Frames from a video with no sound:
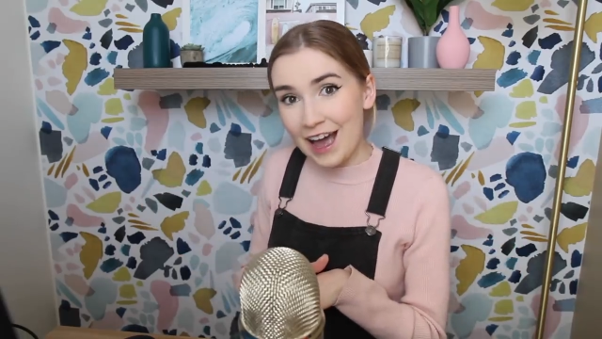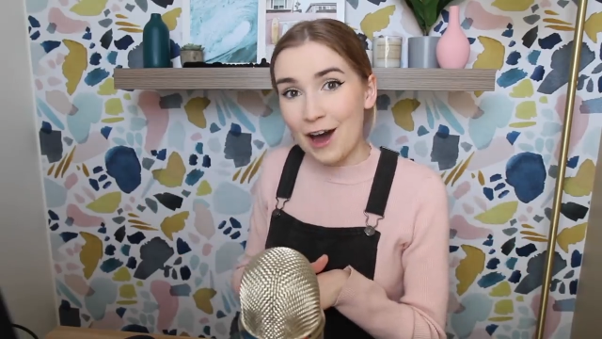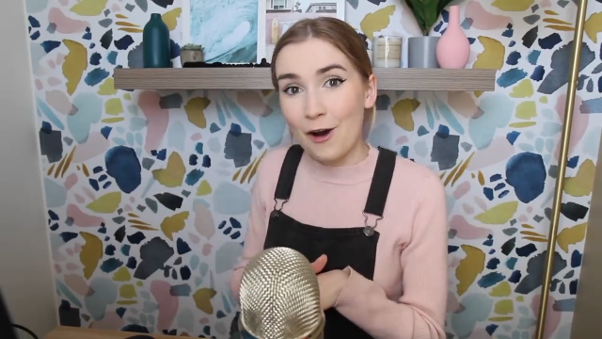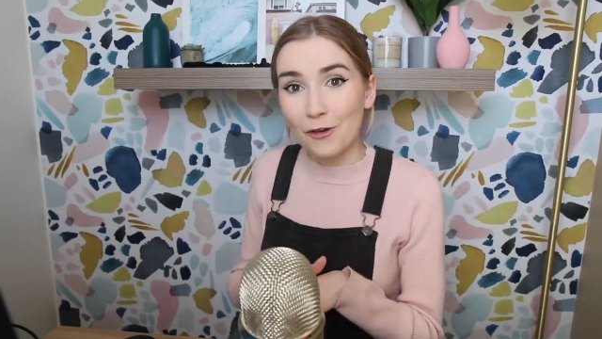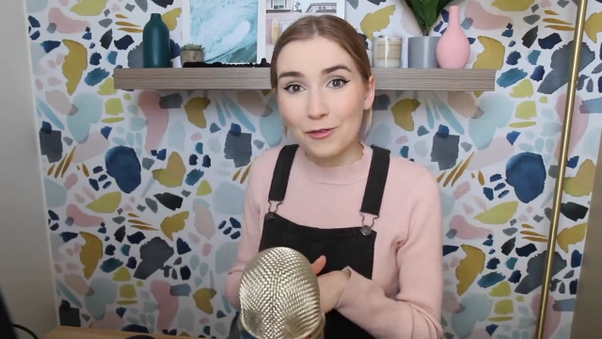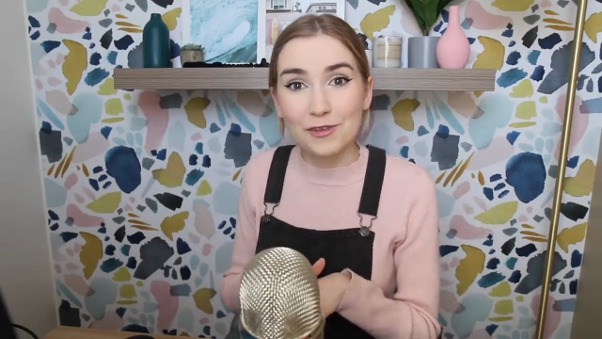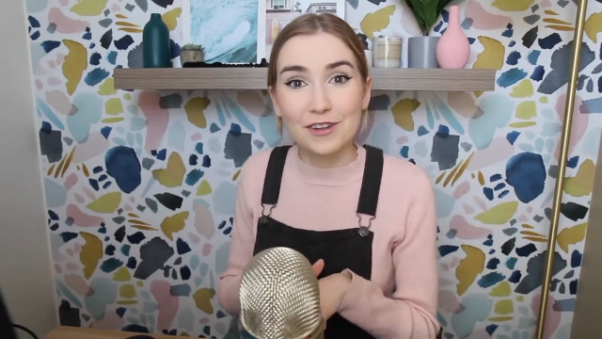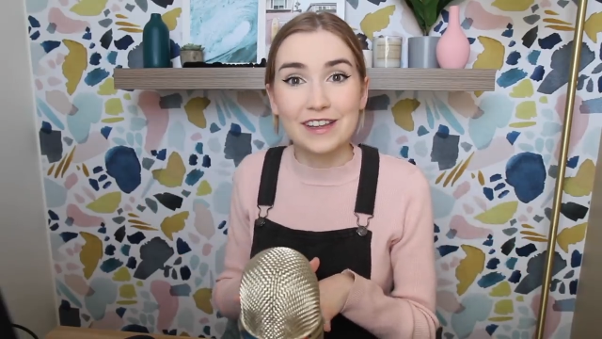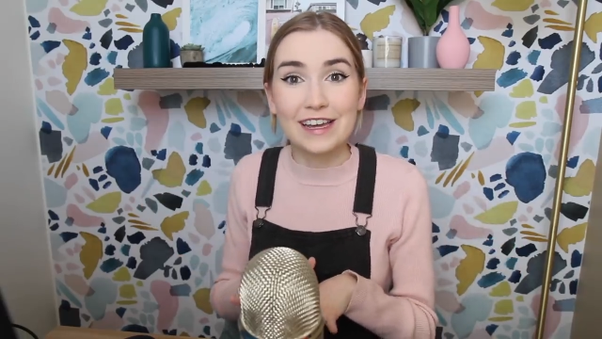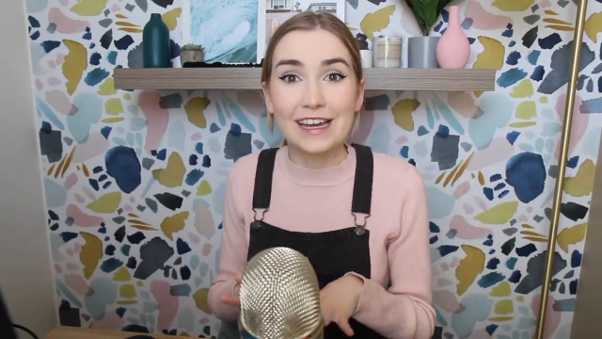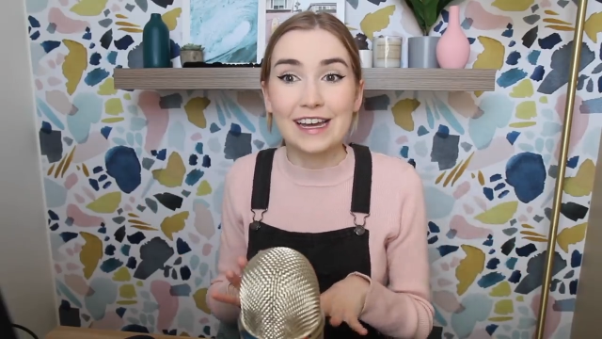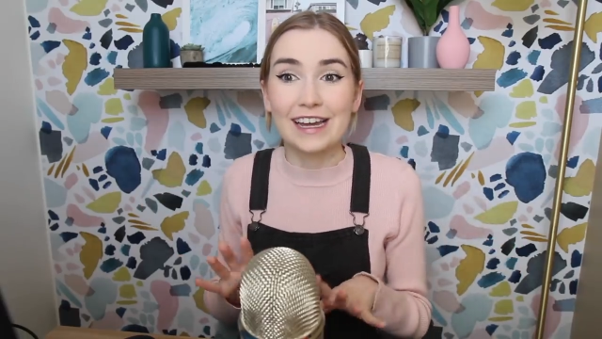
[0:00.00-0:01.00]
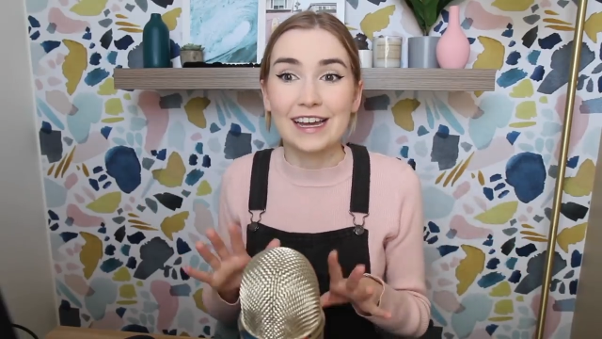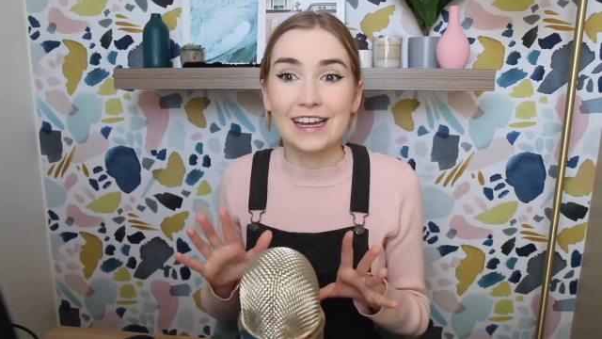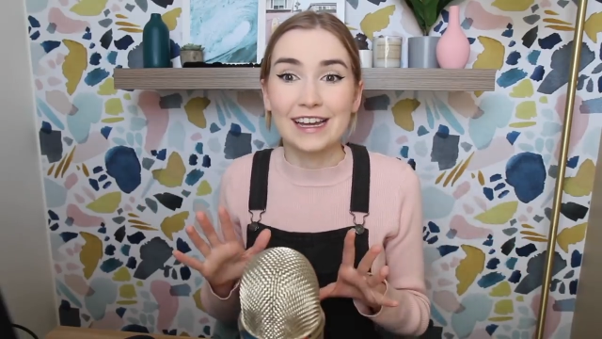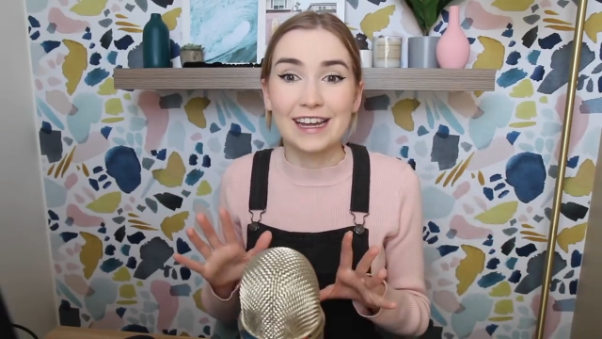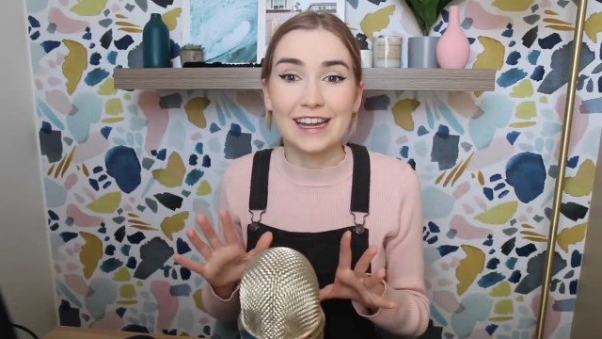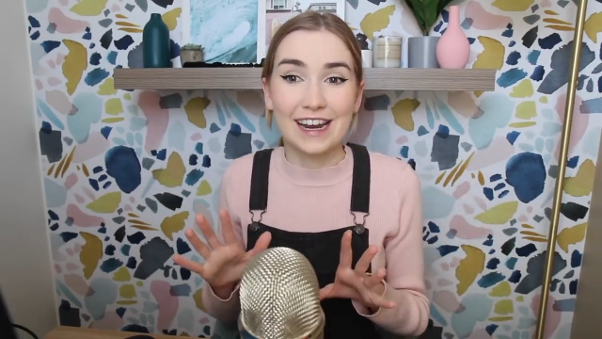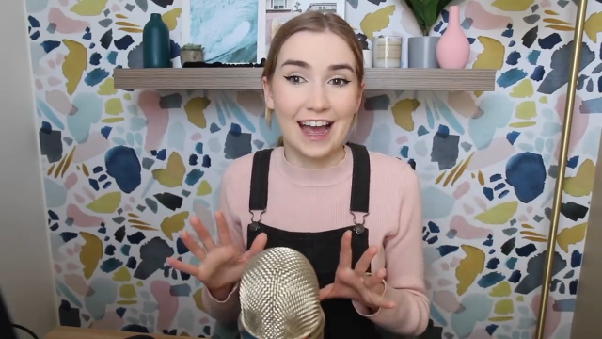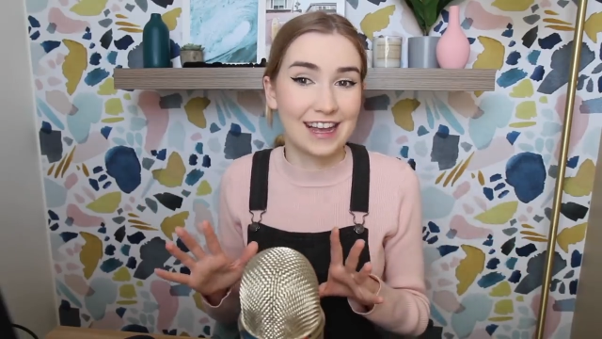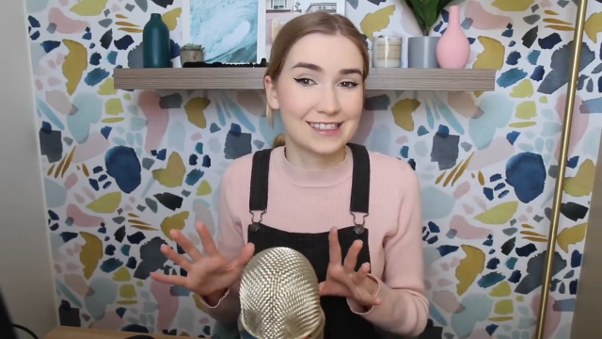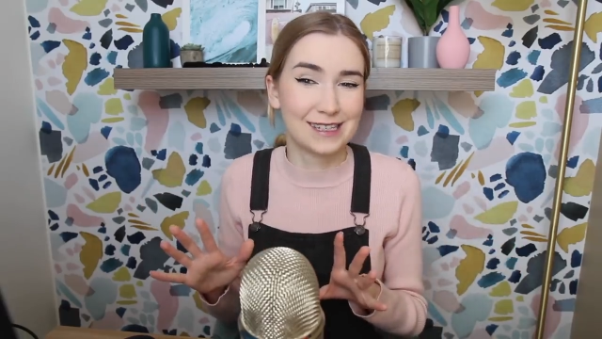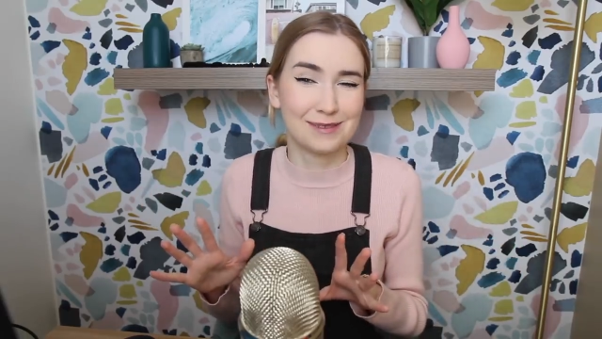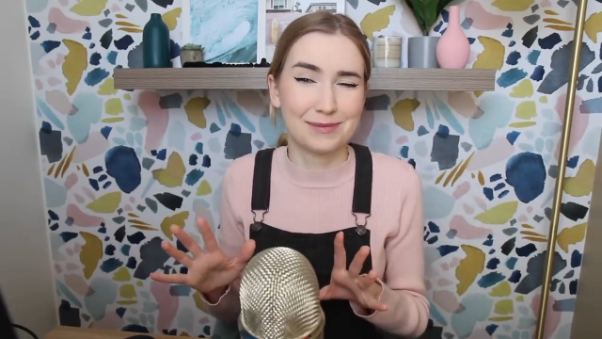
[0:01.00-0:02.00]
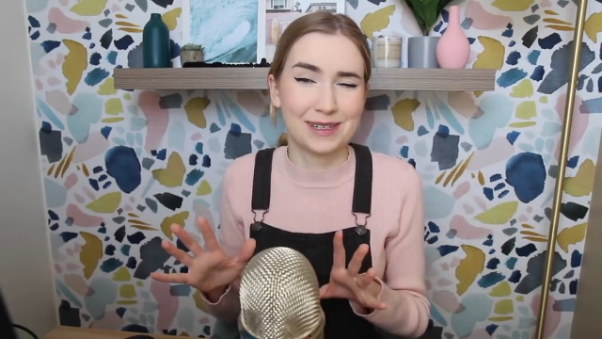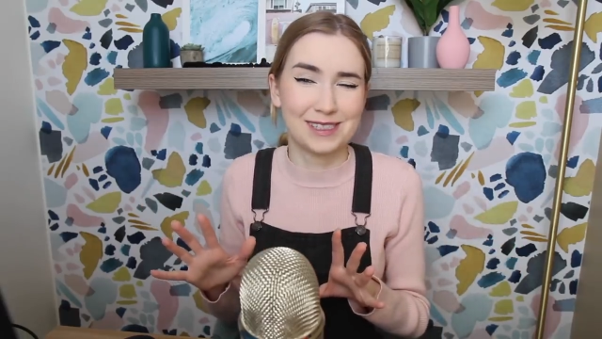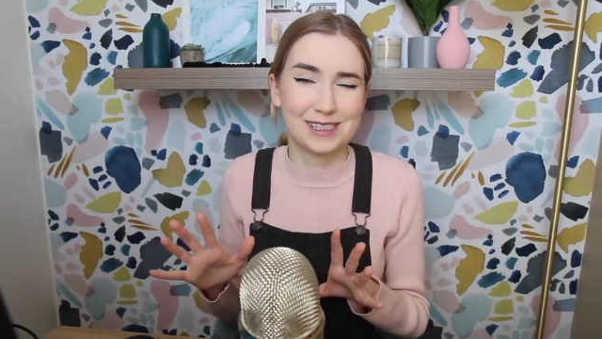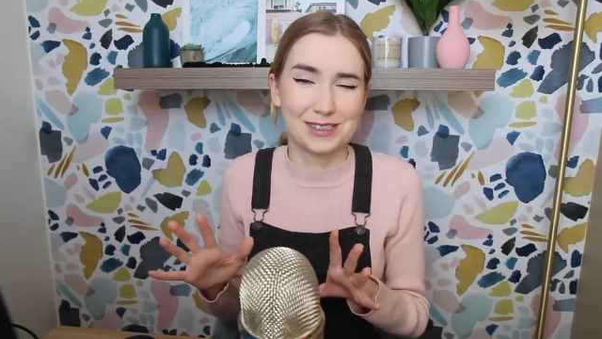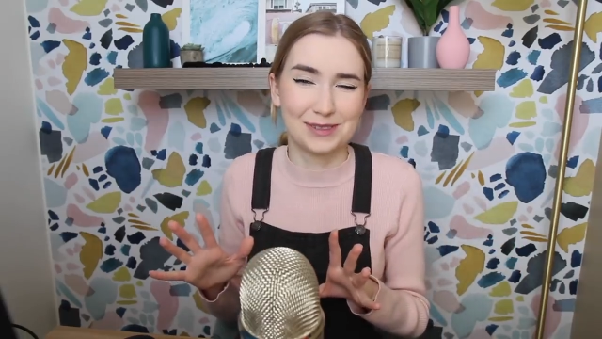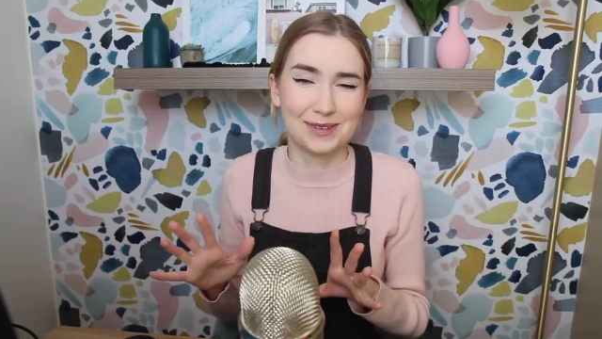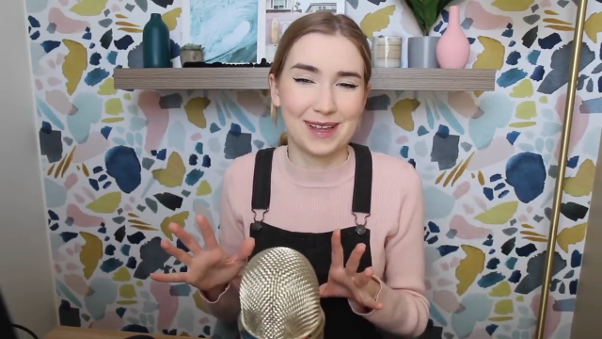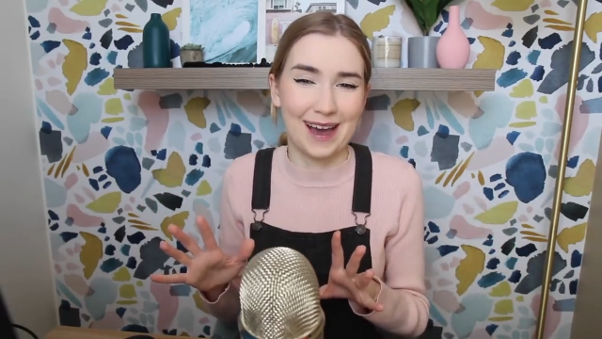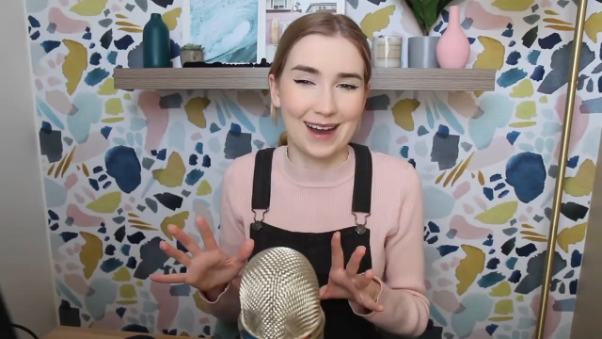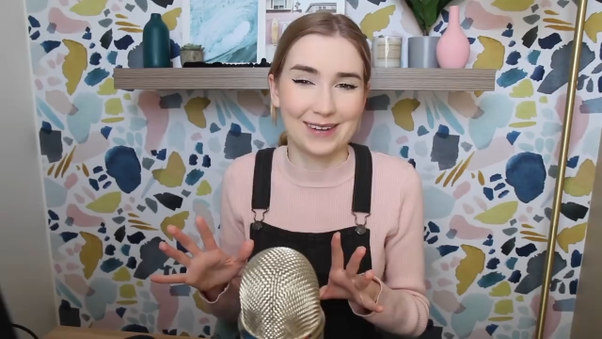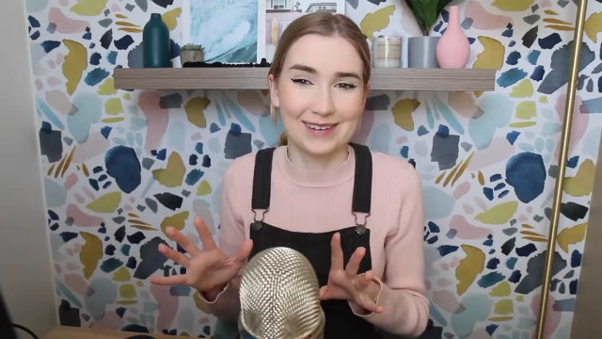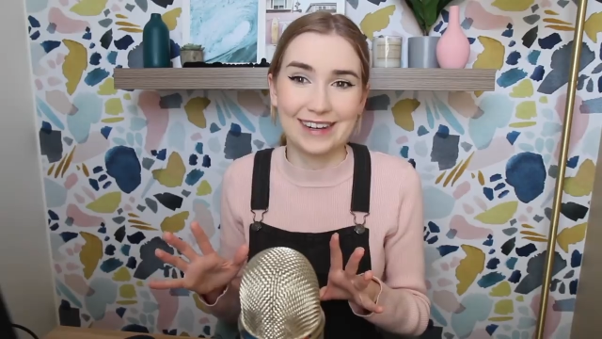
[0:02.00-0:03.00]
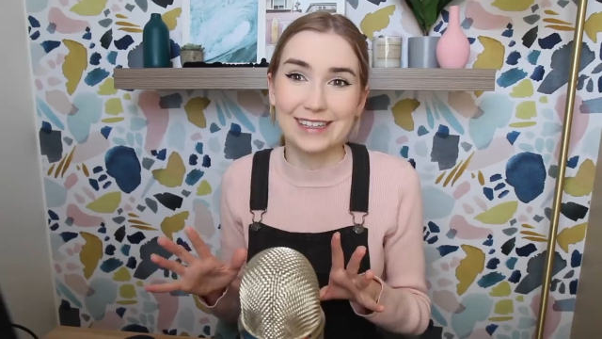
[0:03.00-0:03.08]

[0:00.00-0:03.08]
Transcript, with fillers: Hopefully it hasn't been too loud.